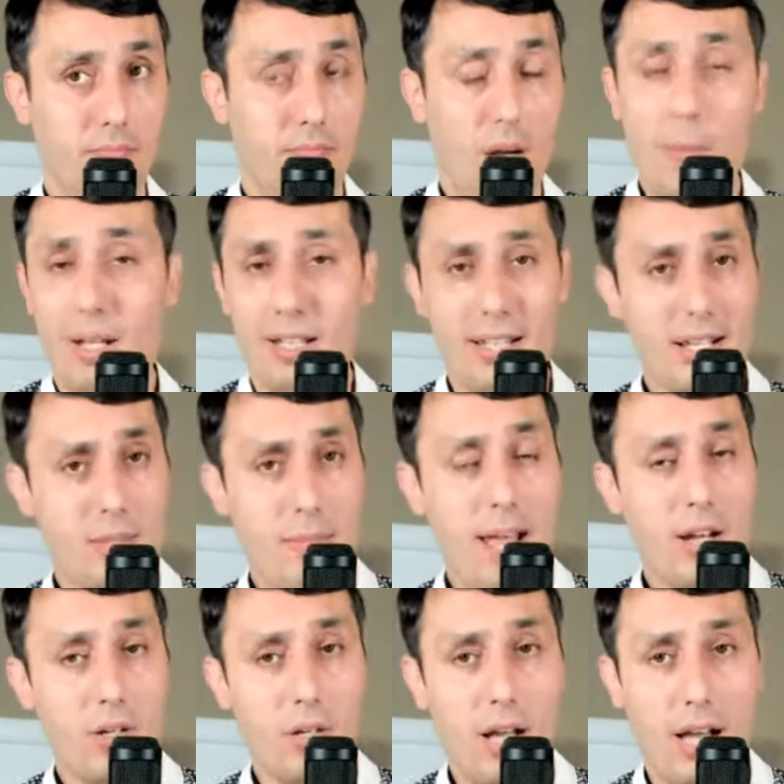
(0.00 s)
come on, it doesn't
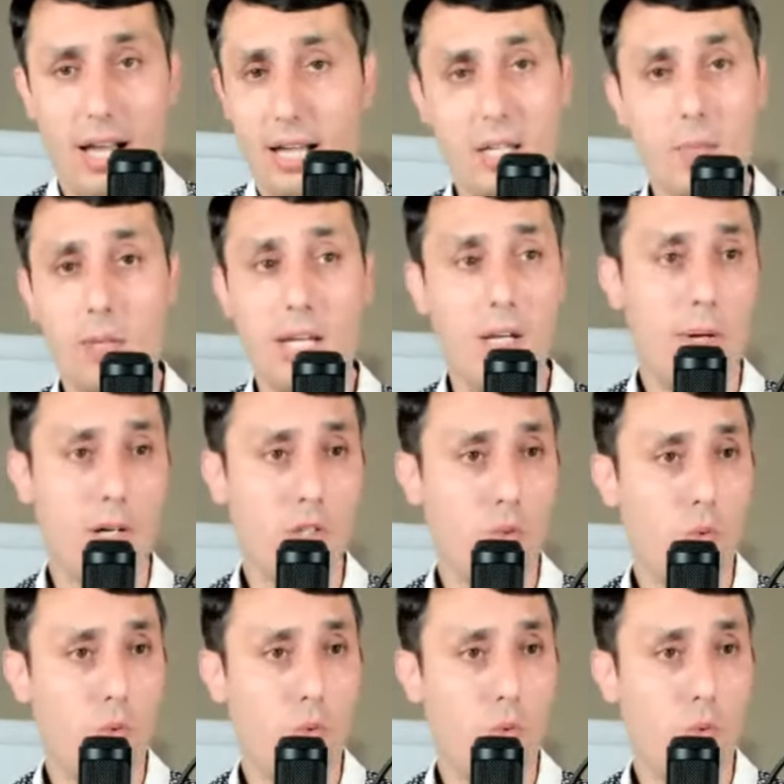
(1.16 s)
matter. I can be any part of the